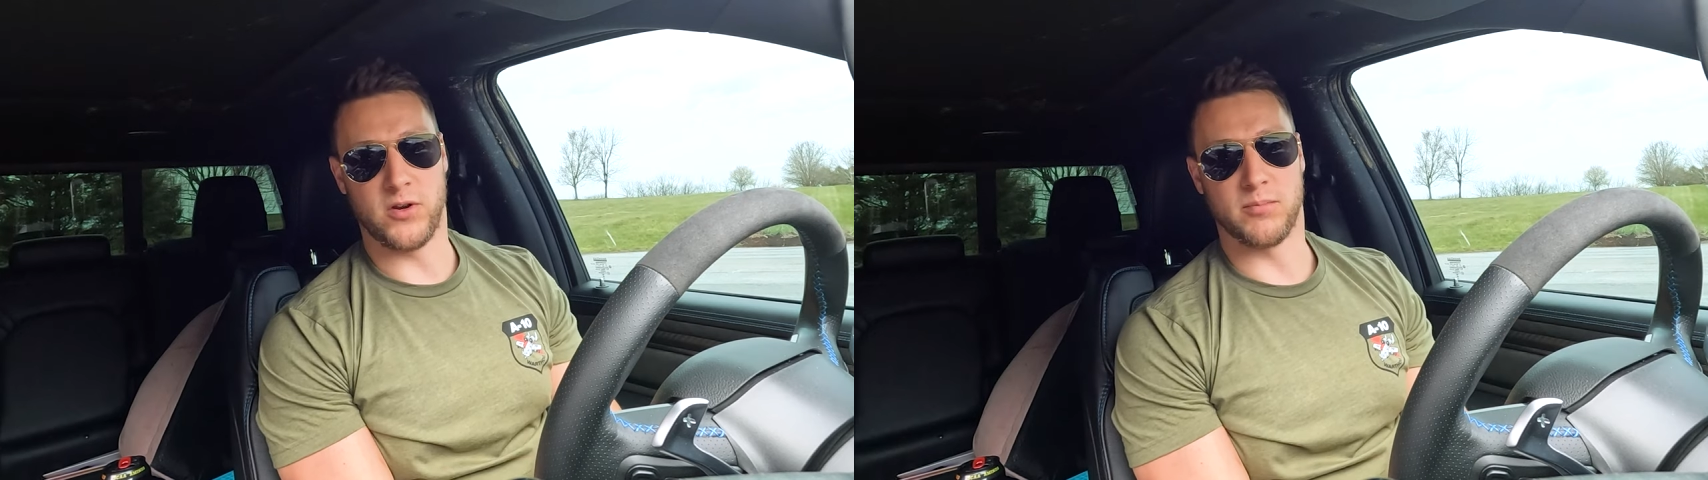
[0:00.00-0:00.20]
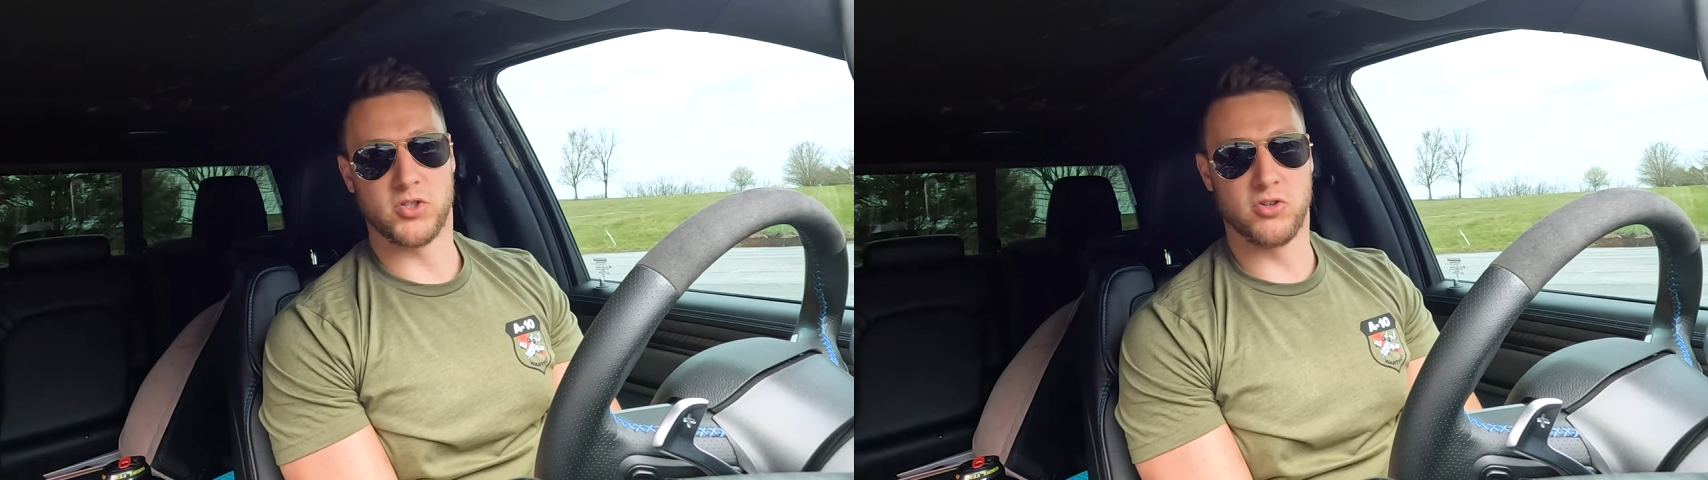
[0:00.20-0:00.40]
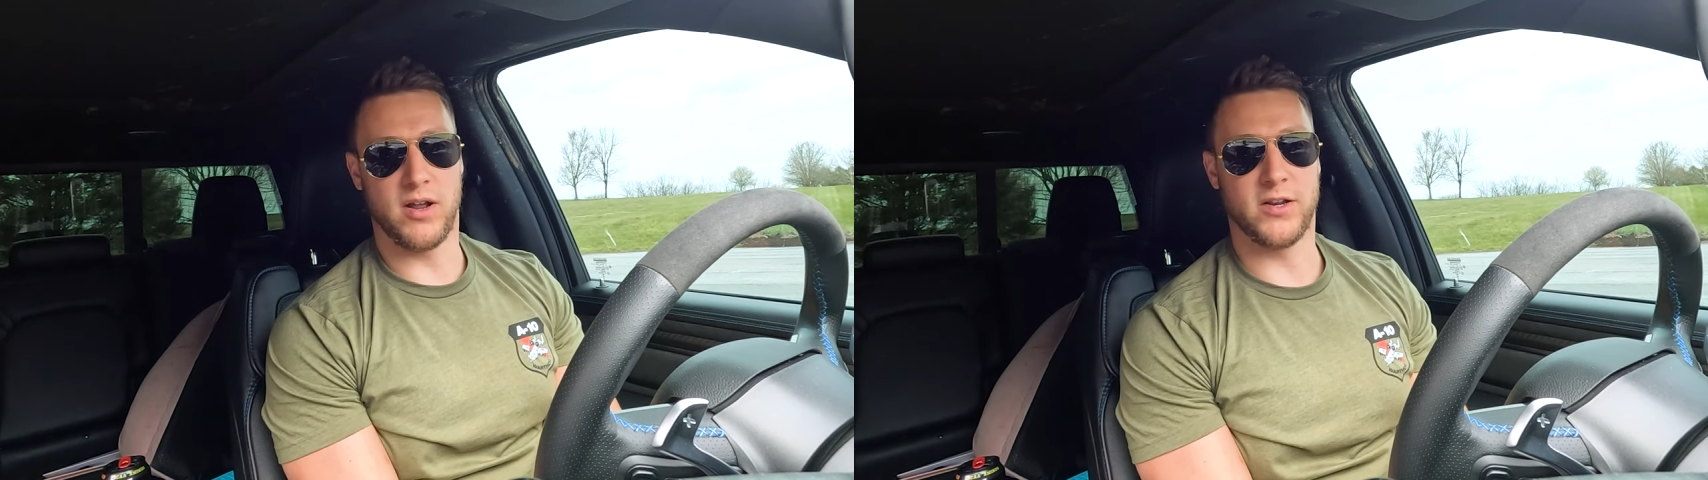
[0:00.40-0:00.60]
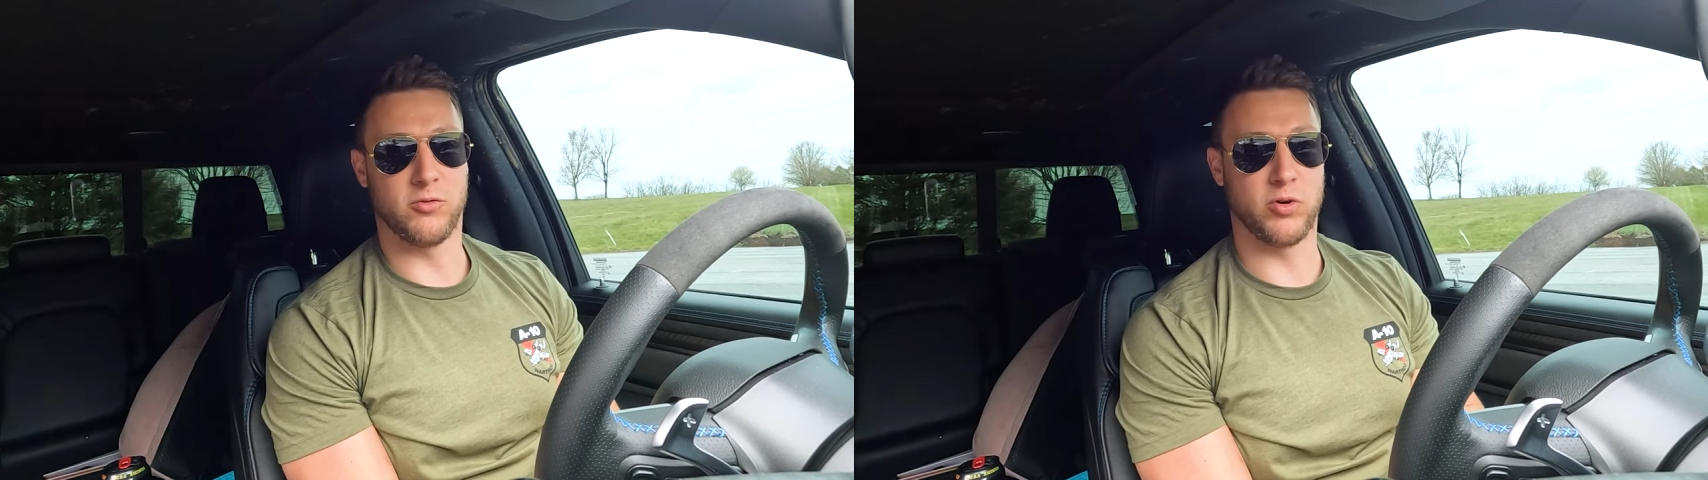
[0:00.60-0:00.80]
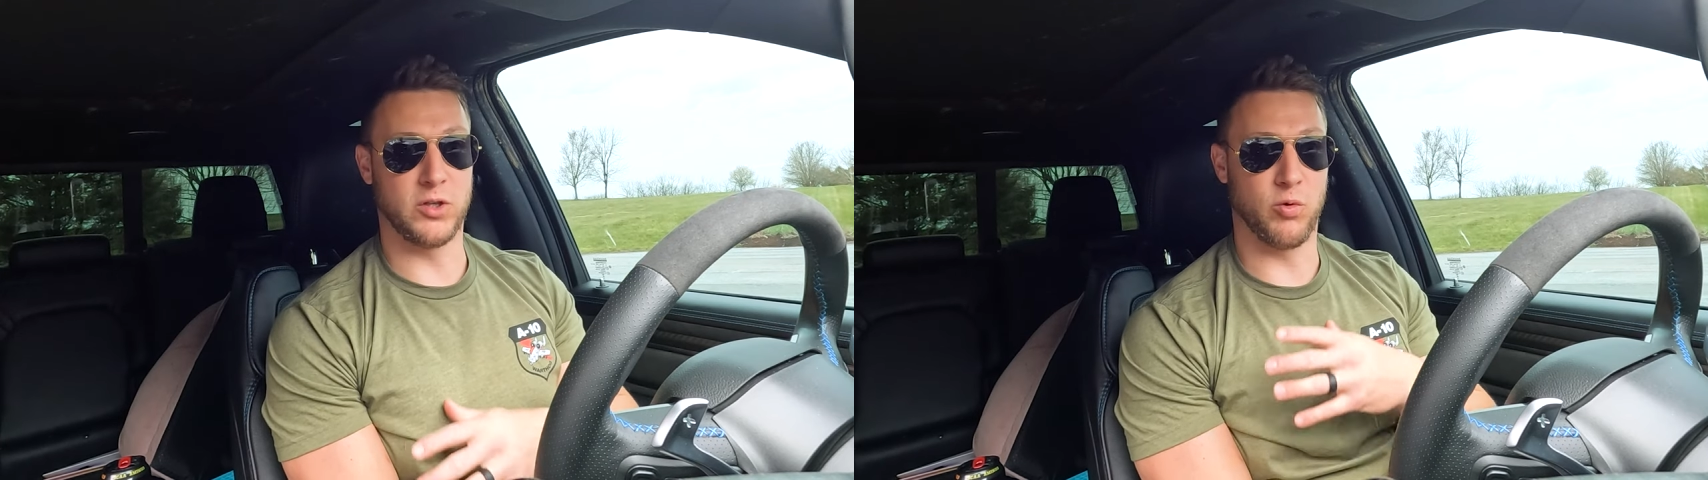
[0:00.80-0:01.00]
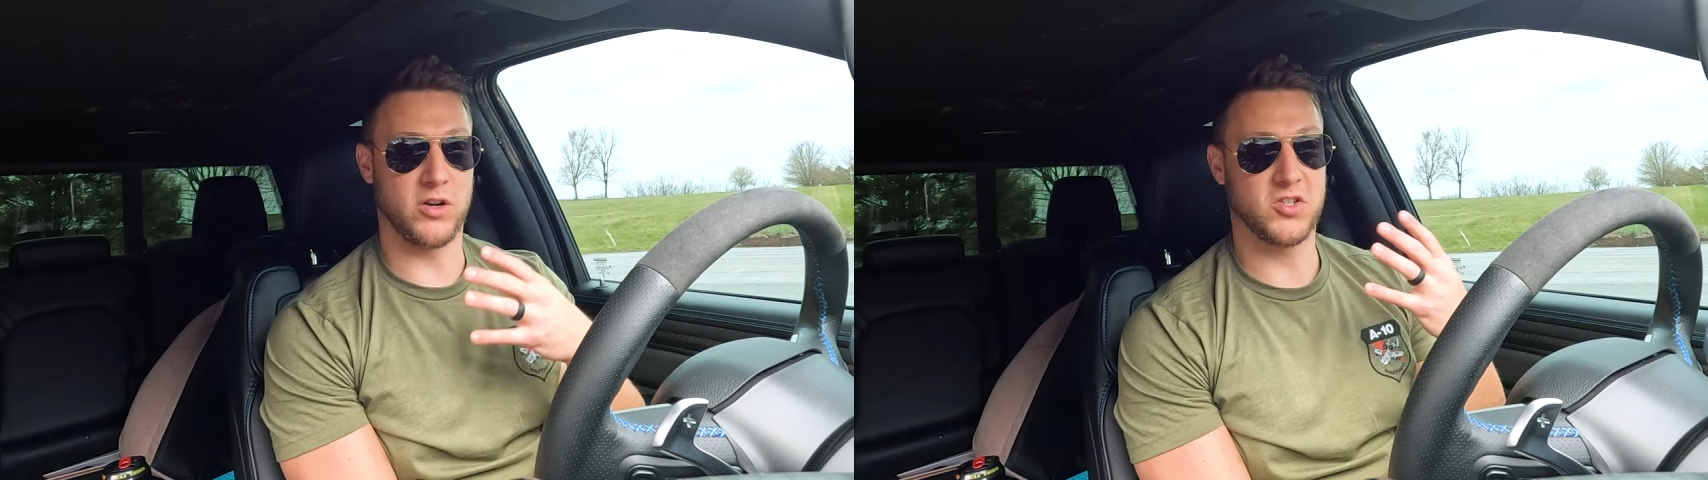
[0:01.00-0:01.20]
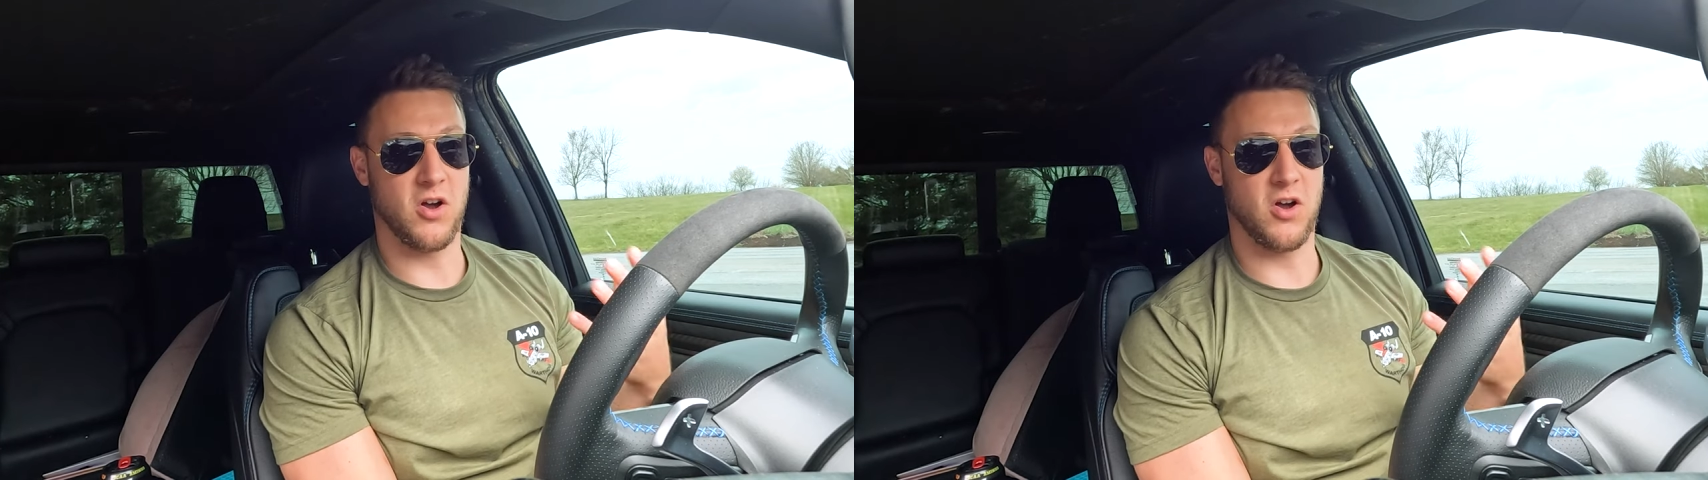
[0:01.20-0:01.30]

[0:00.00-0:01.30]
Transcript: Number two, I didn't really want to